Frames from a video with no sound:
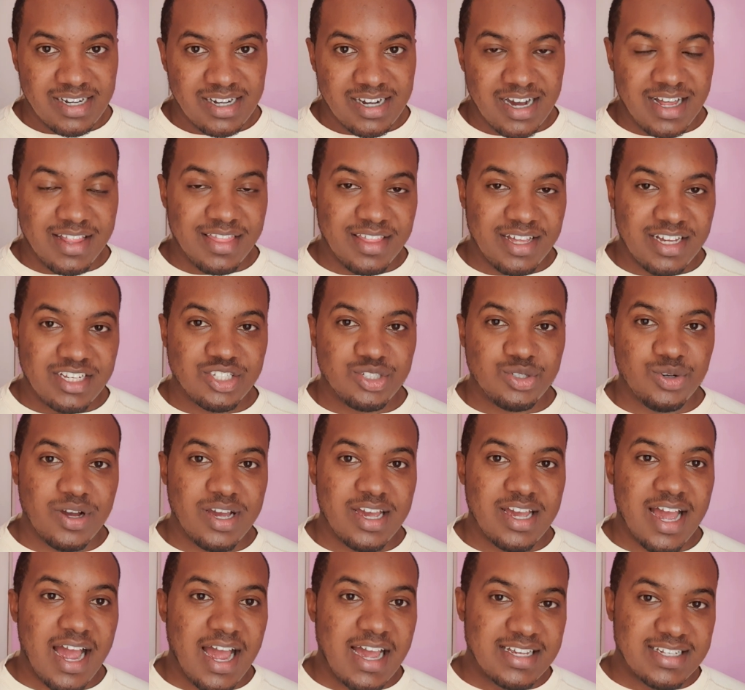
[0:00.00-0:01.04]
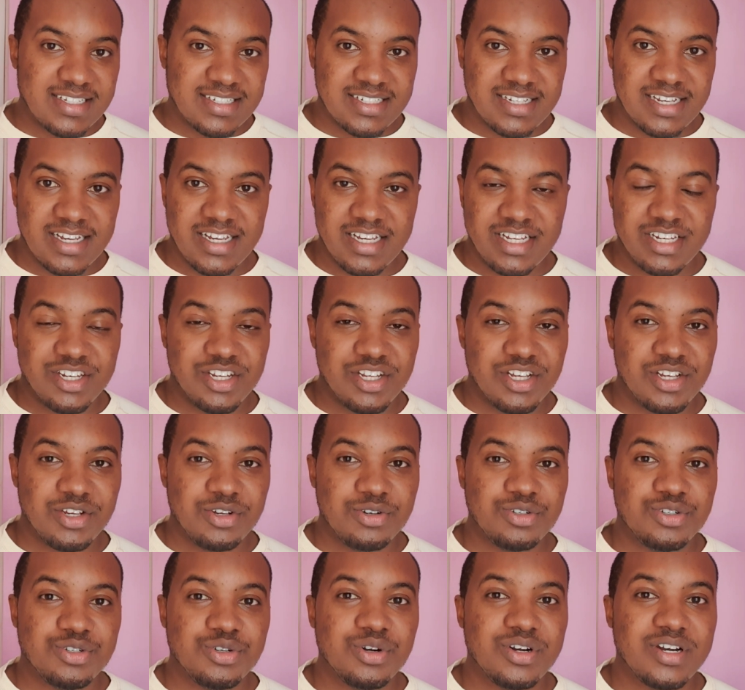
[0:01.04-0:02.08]
And that's why I said you
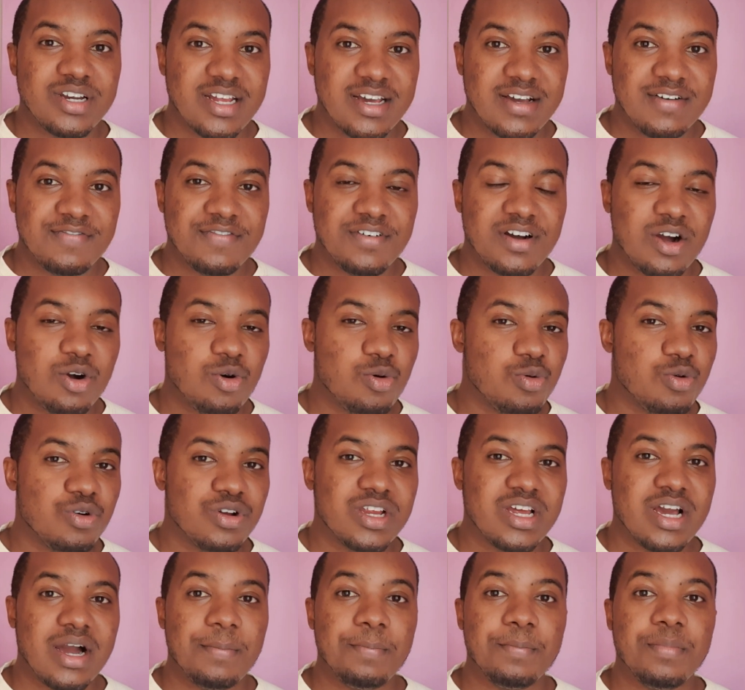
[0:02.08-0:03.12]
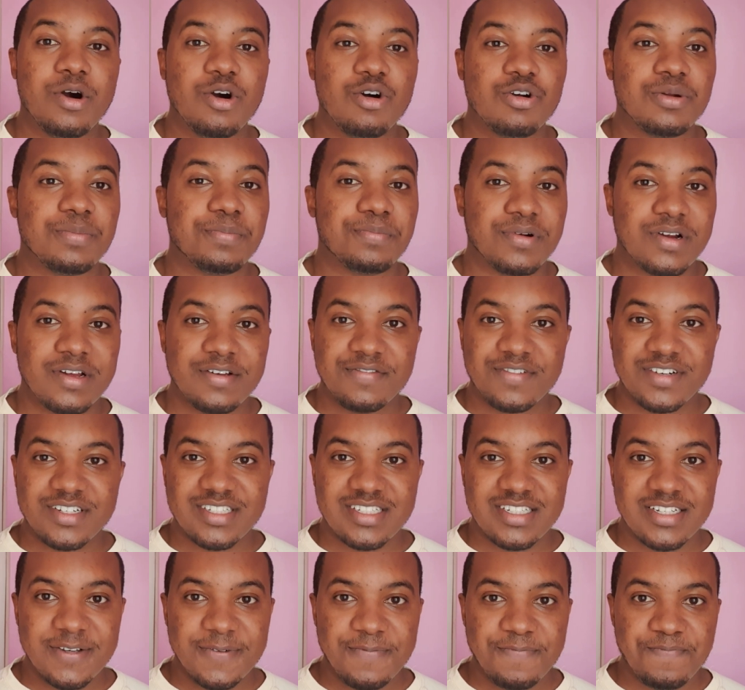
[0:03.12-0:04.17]
should never worry about
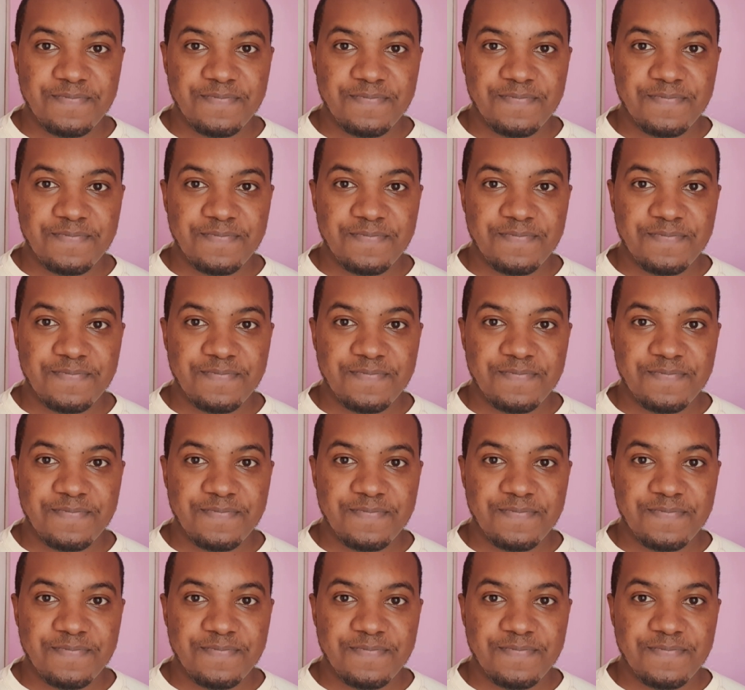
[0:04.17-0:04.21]
privacy,